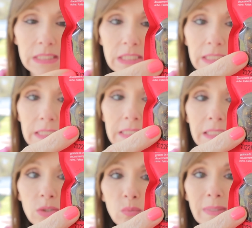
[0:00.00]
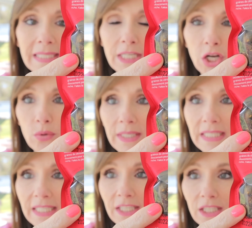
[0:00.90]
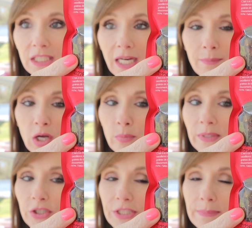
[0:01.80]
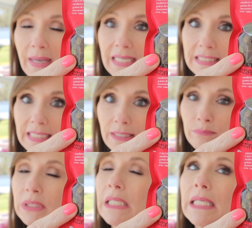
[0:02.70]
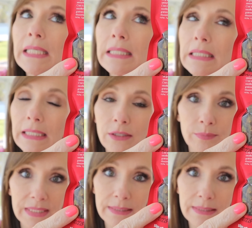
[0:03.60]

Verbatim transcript: got this little window in here. I'm hoping they're spicy. Please let them be